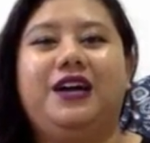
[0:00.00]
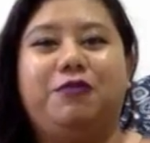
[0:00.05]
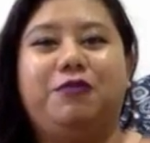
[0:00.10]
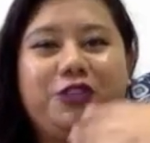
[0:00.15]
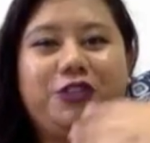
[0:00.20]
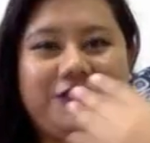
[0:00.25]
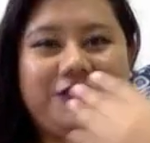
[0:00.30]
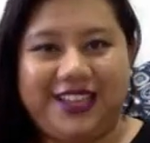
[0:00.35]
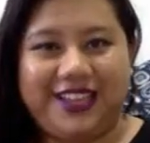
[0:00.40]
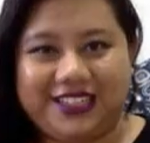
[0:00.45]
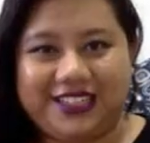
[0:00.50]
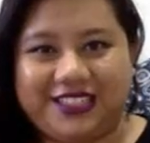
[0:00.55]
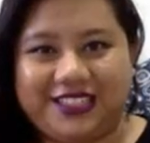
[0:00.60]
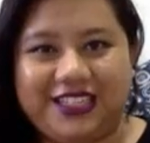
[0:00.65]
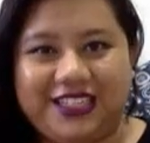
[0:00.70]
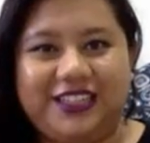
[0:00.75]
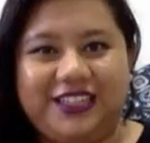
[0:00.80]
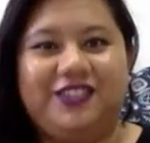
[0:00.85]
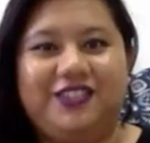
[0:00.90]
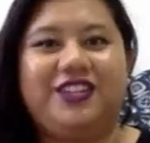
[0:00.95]

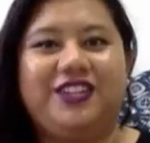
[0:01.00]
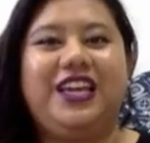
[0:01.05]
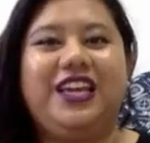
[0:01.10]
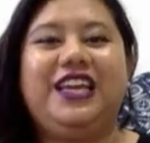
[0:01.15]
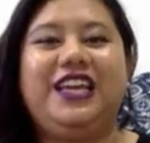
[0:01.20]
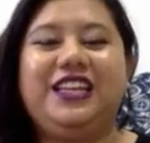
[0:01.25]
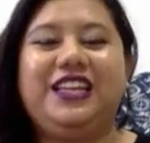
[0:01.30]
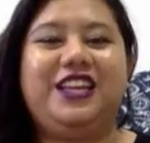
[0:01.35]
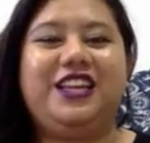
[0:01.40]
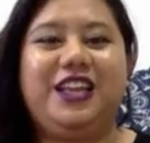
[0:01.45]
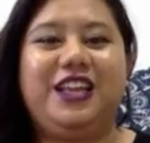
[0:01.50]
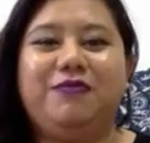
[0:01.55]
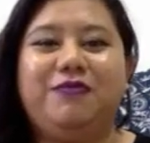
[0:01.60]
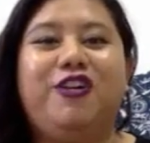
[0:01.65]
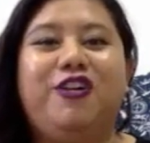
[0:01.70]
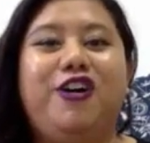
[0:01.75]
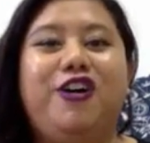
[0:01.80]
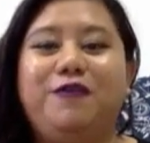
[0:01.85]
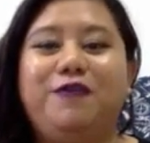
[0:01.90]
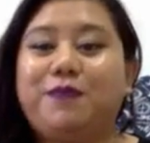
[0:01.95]
protects it, okay, in the name
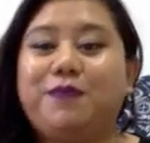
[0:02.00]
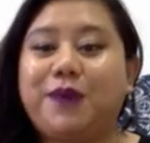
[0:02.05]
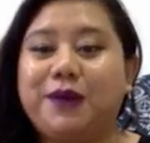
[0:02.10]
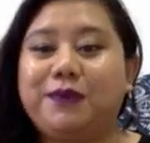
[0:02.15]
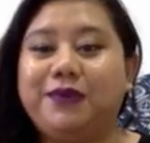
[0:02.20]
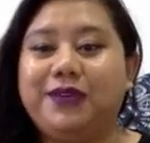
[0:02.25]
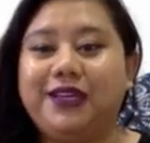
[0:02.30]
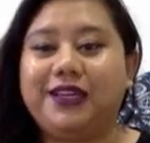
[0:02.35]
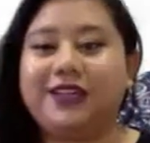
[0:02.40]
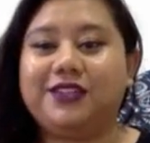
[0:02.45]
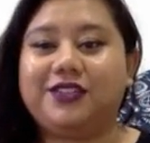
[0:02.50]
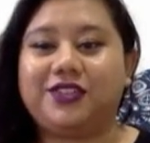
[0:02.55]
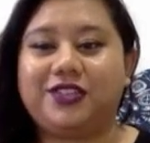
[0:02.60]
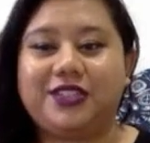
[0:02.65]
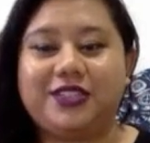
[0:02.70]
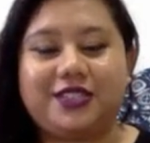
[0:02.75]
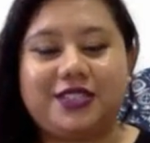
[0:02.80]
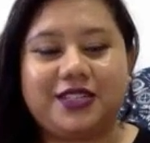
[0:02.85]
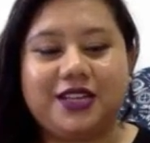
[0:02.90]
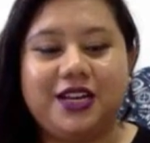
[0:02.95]
of public
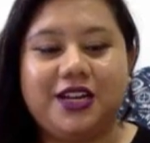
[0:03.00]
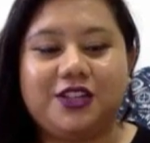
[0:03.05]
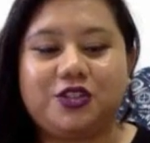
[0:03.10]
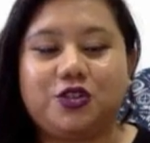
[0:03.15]
interest.